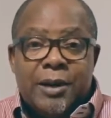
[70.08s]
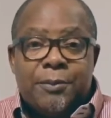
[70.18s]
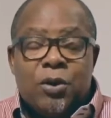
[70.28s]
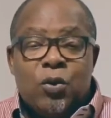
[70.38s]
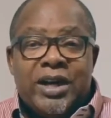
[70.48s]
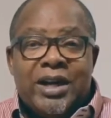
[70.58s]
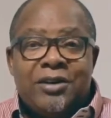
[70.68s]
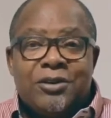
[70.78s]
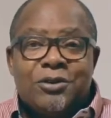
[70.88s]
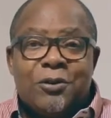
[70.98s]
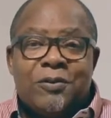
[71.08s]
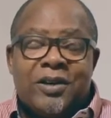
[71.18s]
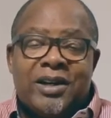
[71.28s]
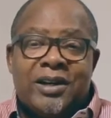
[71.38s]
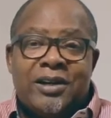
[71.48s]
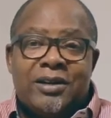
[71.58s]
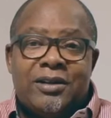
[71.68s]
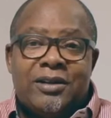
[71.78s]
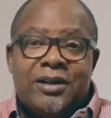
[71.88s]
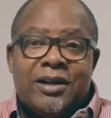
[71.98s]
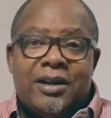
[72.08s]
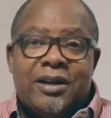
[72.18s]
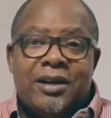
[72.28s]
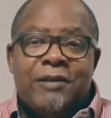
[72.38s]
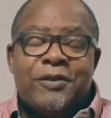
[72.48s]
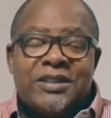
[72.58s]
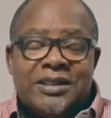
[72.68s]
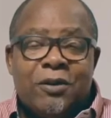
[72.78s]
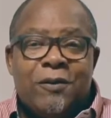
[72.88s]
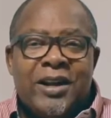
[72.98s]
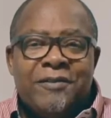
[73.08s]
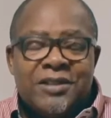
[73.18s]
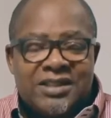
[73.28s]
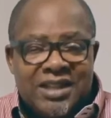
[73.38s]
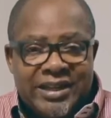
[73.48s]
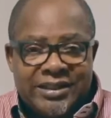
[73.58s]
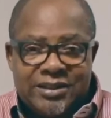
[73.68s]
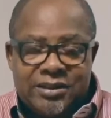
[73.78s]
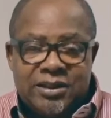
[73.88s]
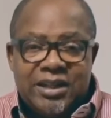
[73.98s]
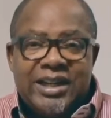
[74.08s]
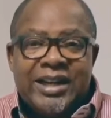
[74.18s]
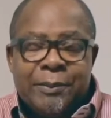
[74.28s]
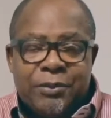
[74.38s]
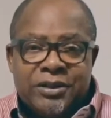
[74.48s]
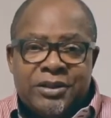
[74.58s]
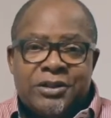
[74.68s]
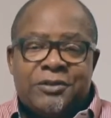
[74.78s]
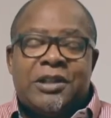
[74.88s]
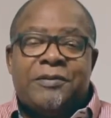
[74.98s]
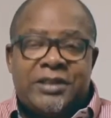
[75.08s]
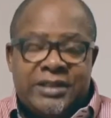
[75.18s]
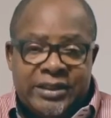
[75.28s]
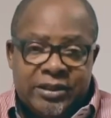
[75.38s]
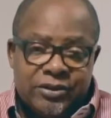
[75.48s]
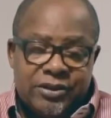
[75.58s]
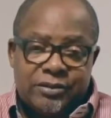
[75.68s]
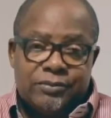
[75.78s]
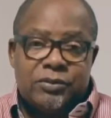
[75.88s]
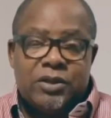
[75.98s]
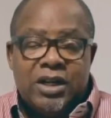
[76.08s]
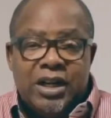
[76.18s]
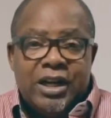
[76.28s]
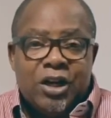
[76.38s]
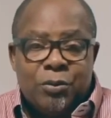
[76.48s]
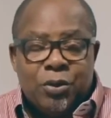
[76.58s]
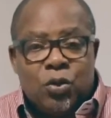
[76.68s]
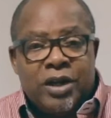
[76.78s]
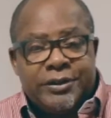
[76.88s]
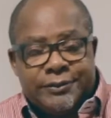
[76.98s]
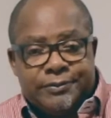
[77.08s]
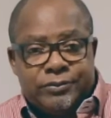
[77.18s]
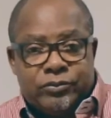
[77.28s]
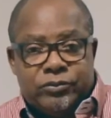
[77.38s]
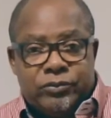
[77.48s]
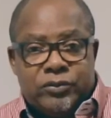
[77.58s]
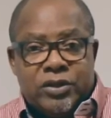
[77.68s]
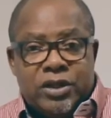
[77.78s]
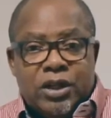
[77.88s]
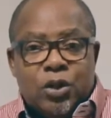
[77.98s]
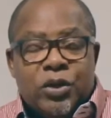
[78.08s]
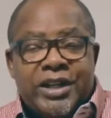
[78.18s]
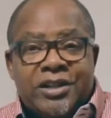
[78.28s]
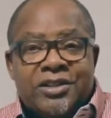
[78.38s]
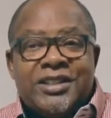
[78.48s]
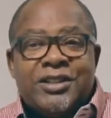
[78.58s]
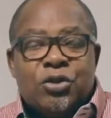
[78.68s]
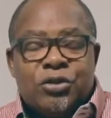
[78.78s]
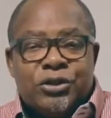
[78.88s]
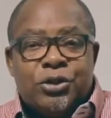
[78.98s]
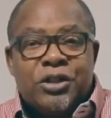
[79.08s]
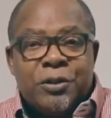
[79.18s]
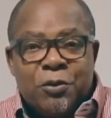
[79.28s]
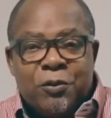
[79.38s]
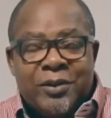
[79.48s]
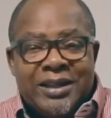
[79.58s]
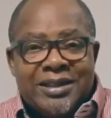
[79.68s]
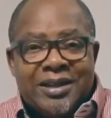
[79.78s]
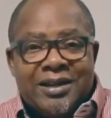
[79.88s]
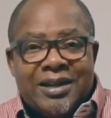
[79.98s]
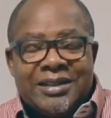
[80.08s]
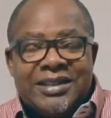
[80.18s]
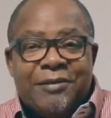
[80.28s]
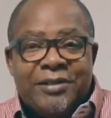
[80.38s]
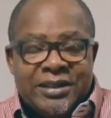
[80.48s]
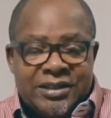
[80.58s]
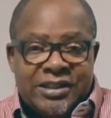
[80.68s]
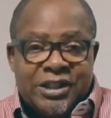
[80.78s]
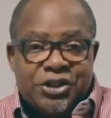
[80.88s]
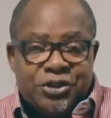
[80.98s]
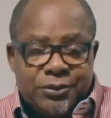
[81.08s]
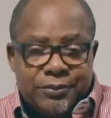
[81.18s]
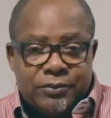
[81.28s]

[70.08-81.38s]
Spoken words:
But we cannot overemphasize the importance of traffic signals. Number one, what it does is to control the movement at every intersection.